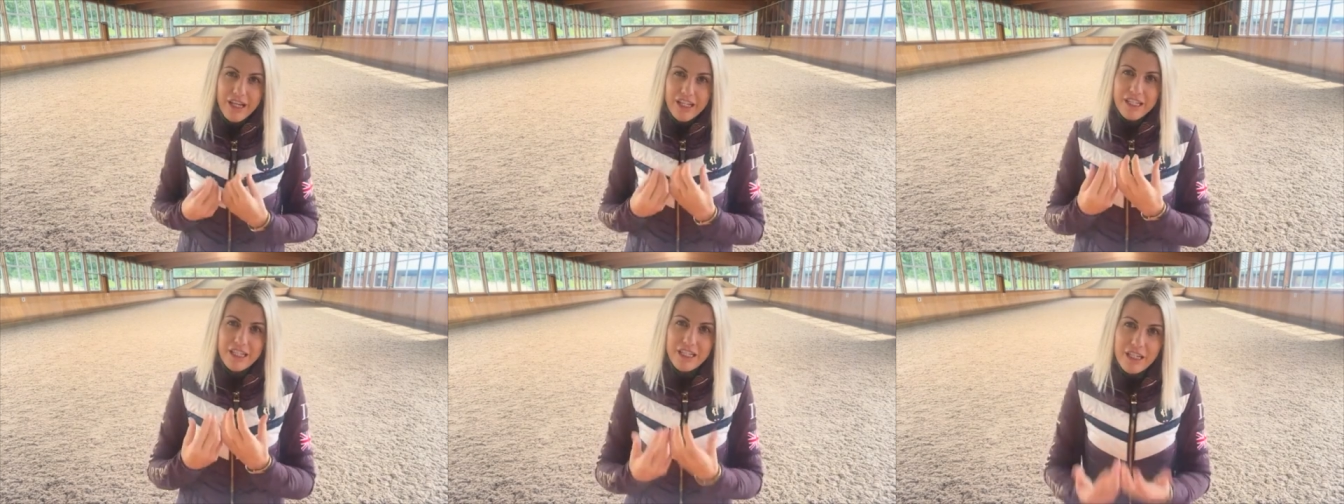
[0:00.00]

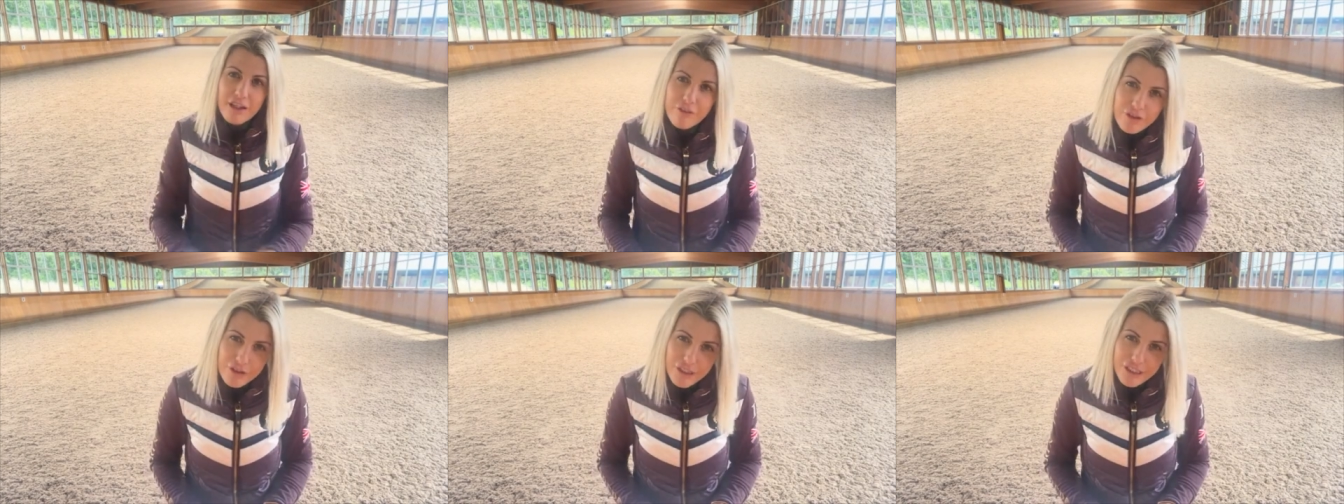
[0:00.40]
and
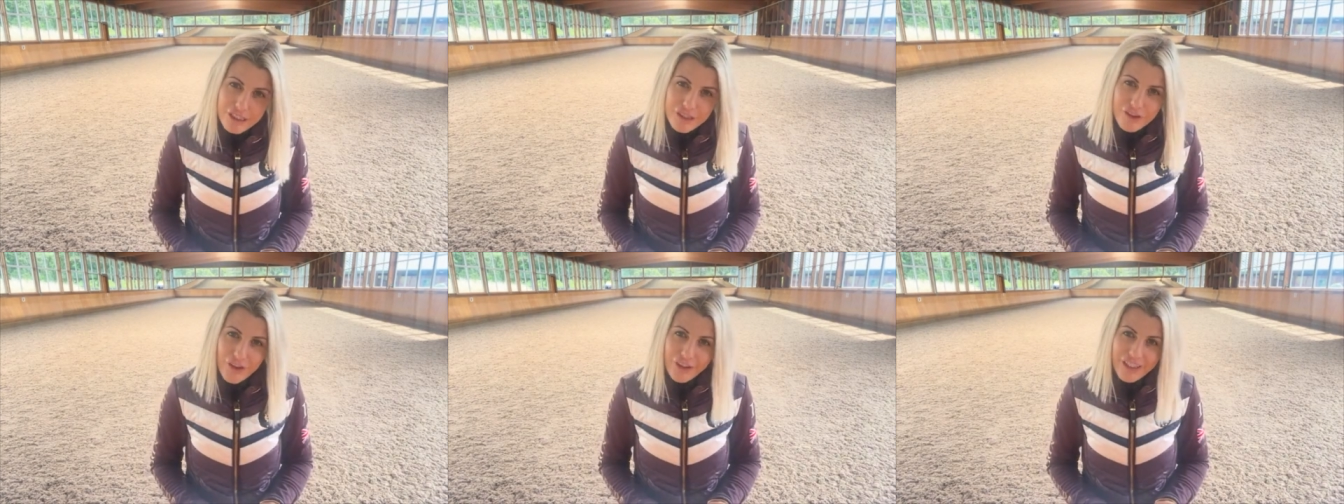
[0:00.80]
give you
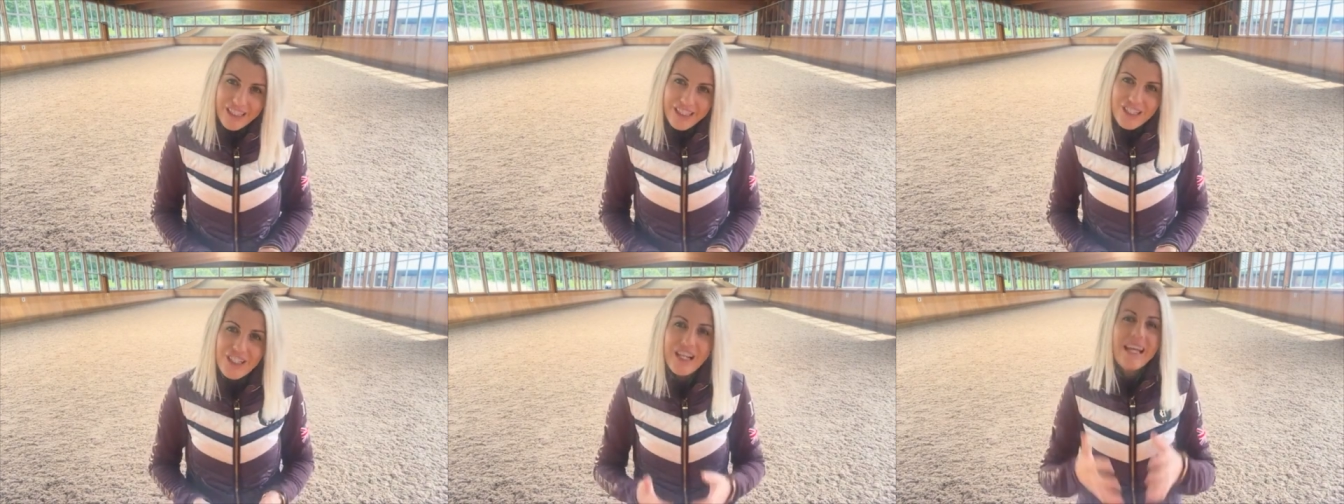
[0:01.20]
this
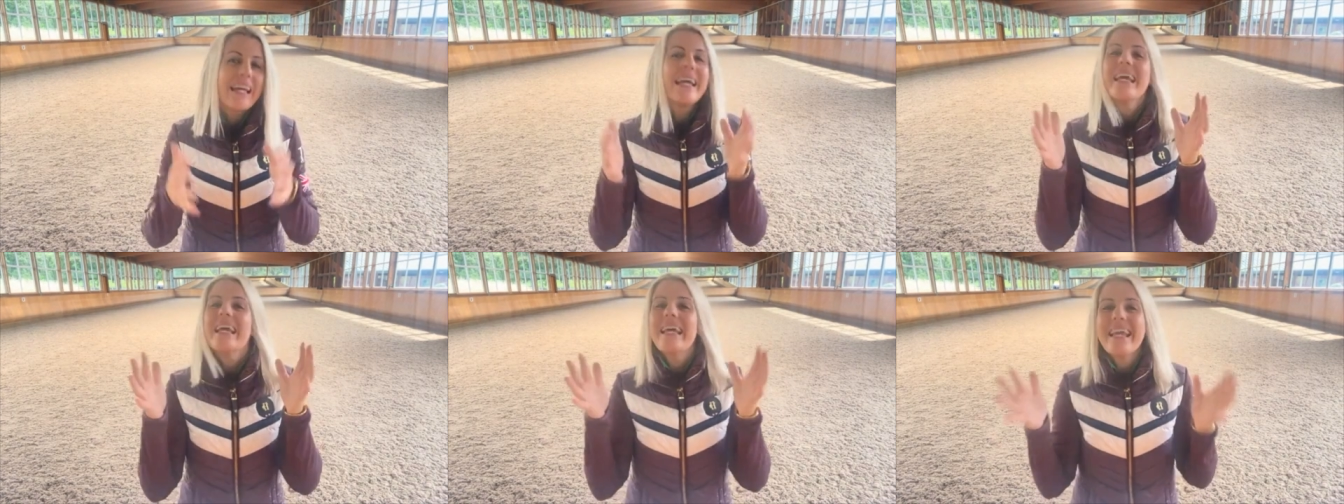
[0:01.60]
knowledge
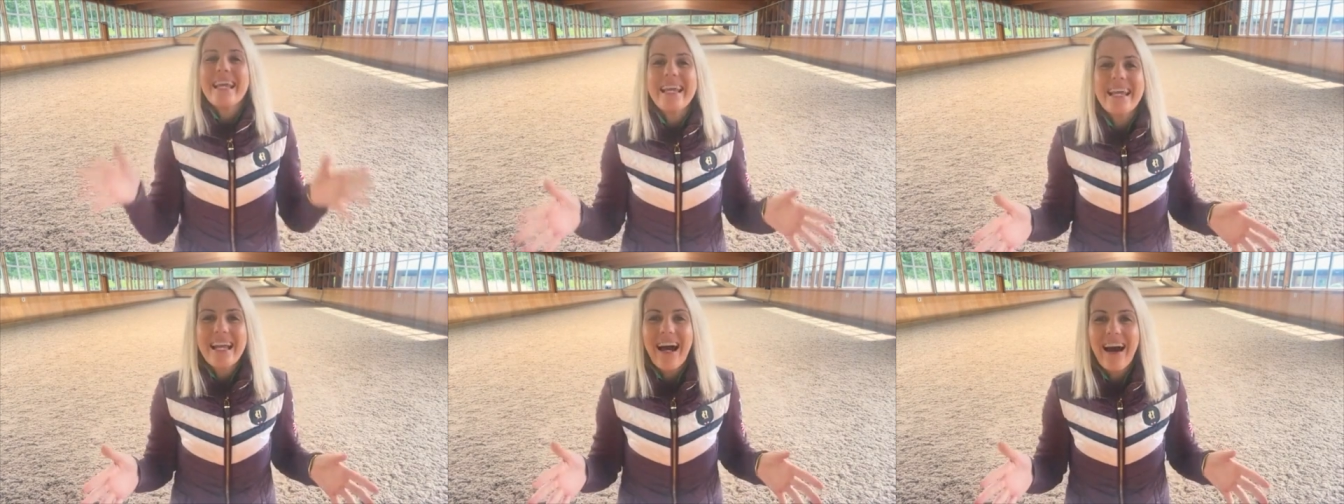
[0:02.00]

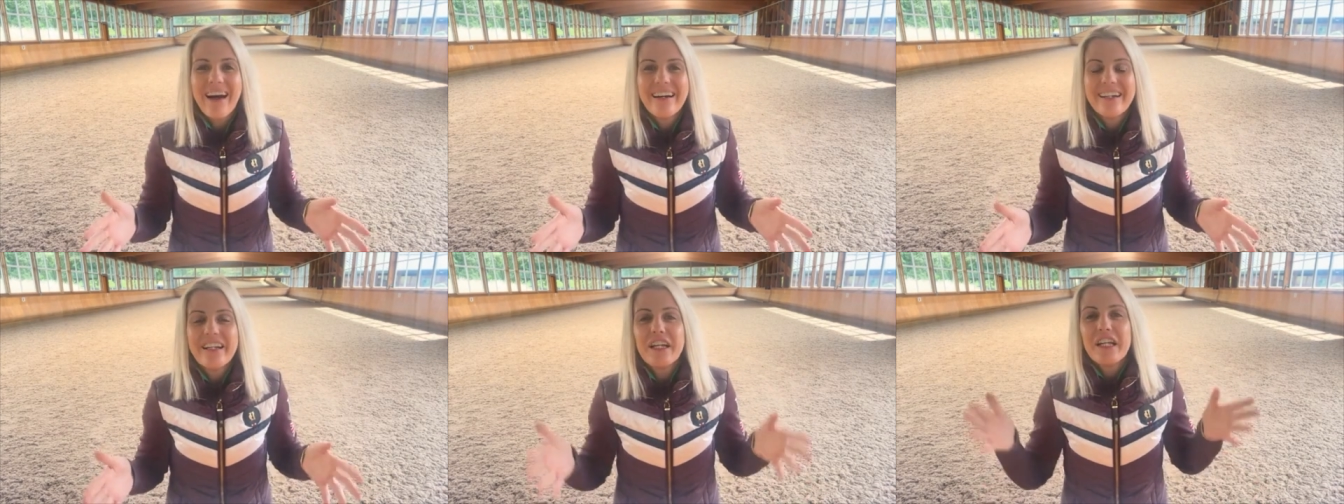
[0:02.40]
here
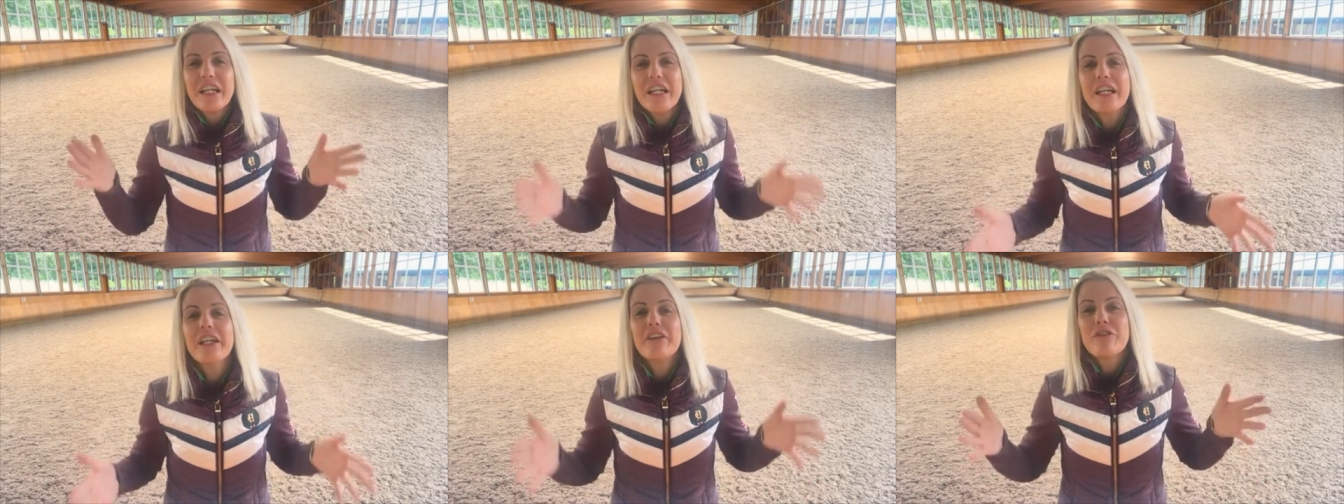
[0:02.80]

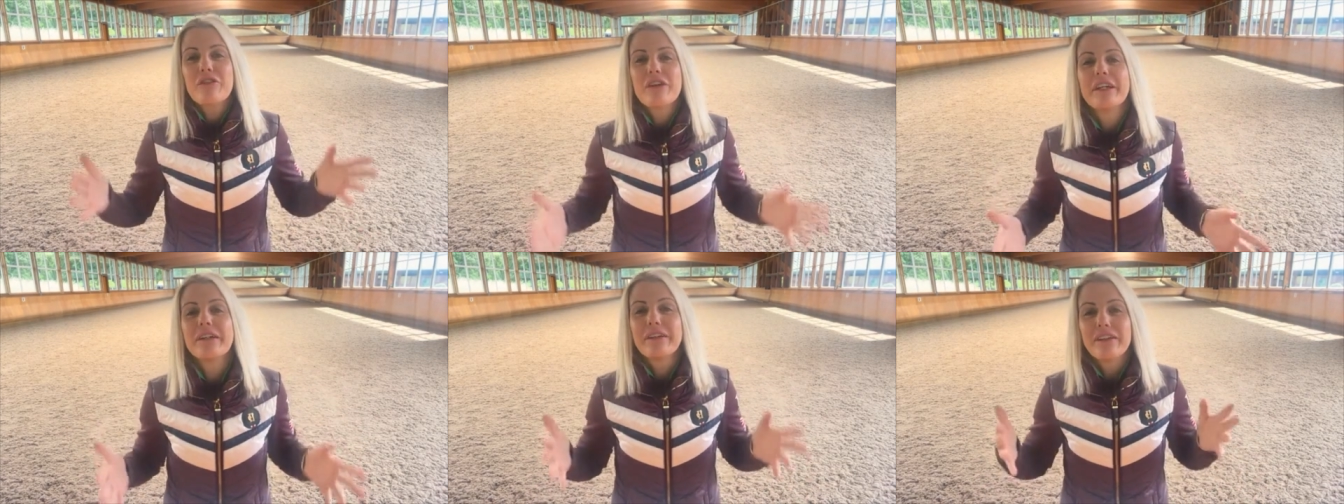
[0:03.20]
in
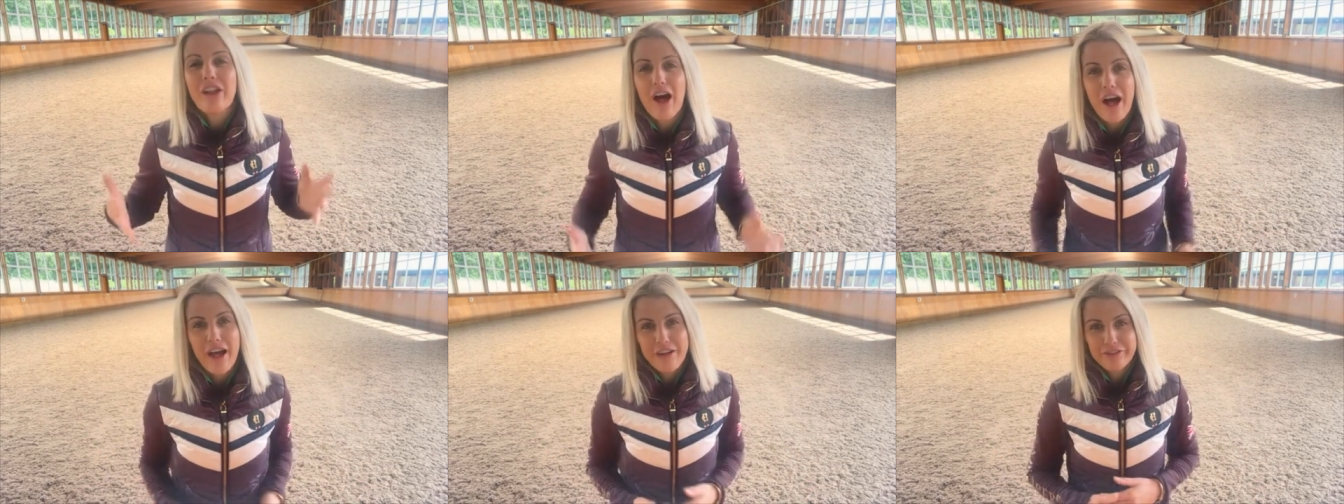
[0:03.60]
real
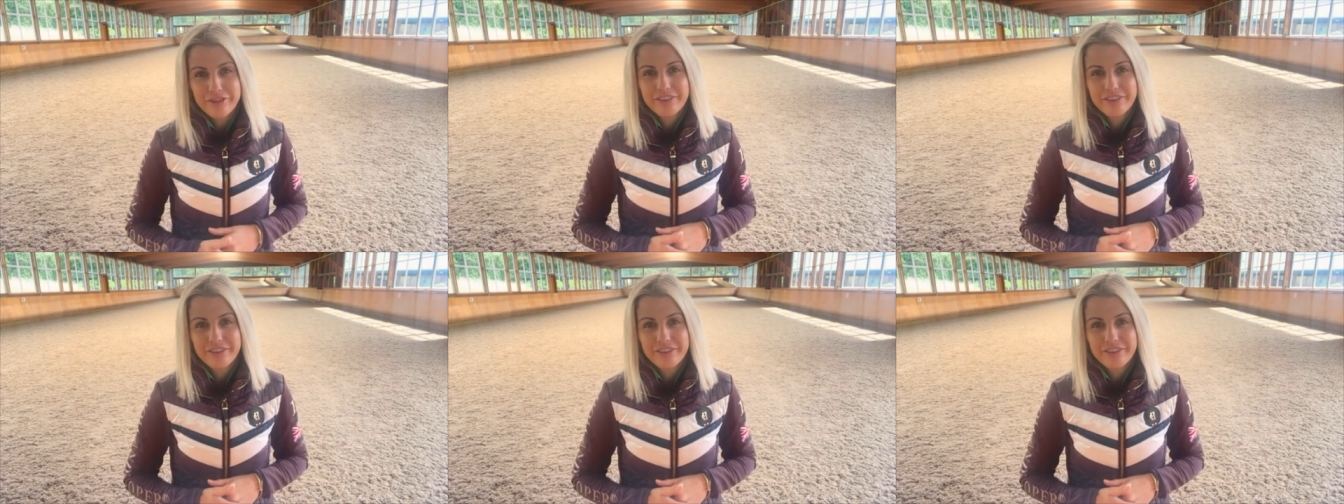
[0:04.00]
life.